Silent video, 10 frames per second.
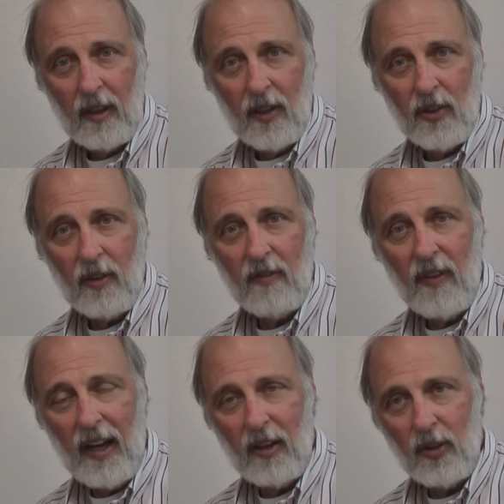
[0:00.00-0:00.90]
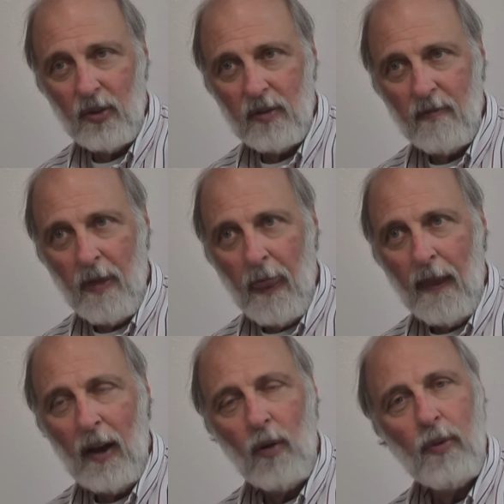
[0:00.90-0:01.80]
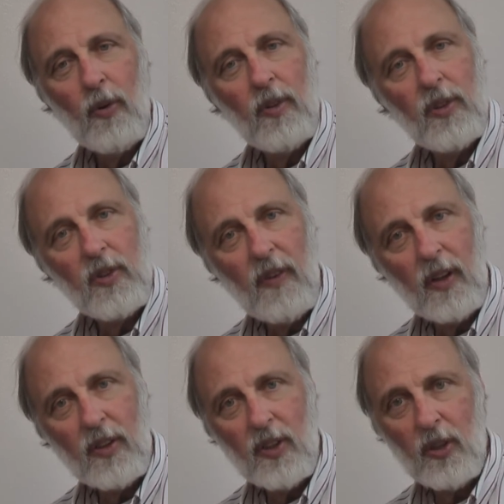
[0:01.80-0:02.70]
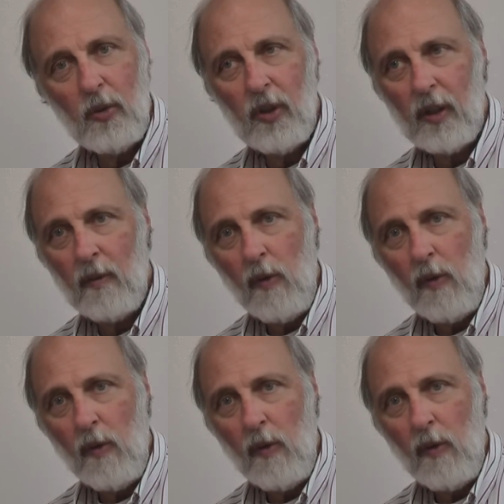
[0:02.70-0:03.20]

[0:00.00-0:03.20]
So values. How important is volunteer work?